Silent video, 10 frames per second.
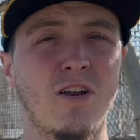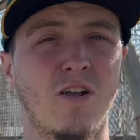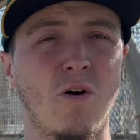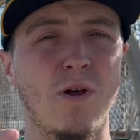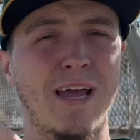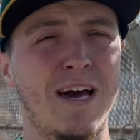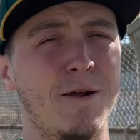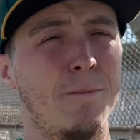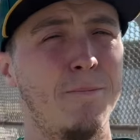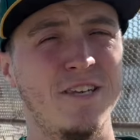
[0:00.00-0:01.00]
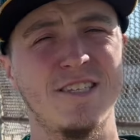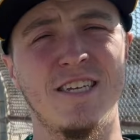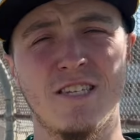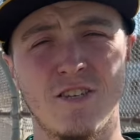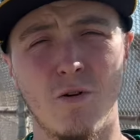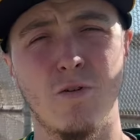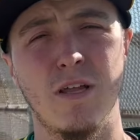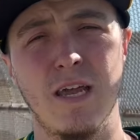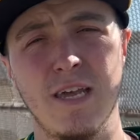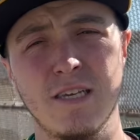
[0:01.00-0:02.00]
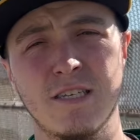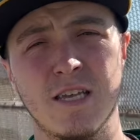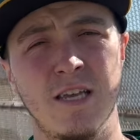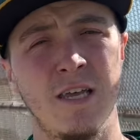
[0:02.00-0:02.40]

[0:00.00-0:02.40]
going out of business, Oakland A's?